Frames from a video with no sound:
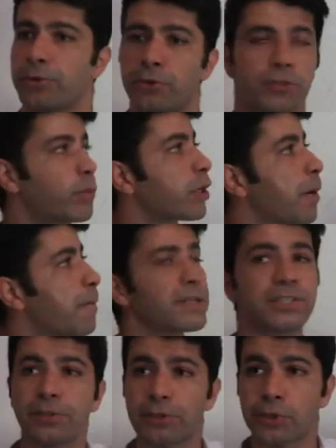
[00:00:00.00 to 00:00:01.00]
into the store. We'll
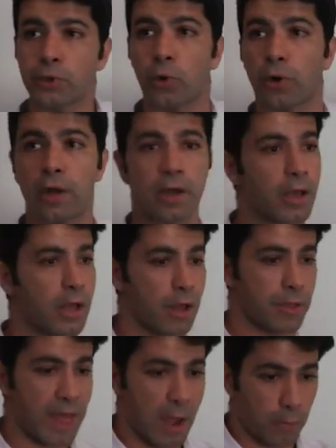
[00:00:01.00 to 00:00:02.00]
compress into the store.
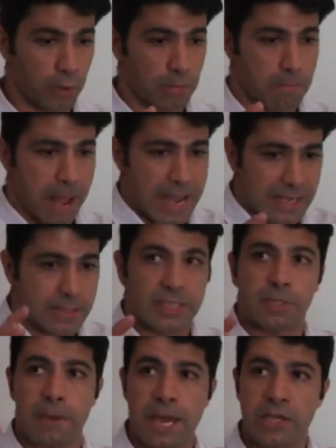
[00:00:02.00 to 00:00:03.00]
That will make
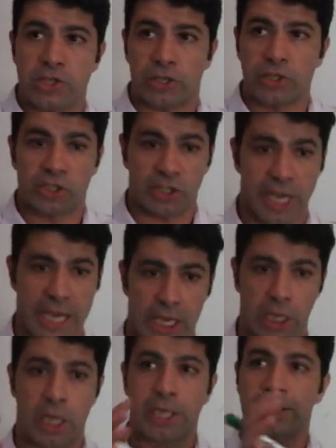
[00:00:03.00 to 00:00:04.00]
these pages
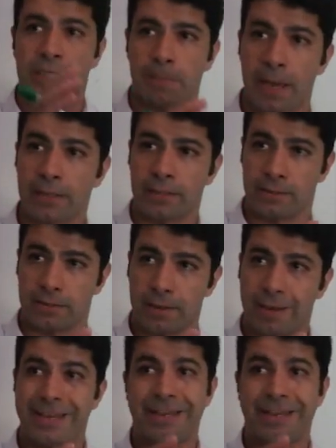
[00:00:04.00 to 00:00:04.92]
take less space.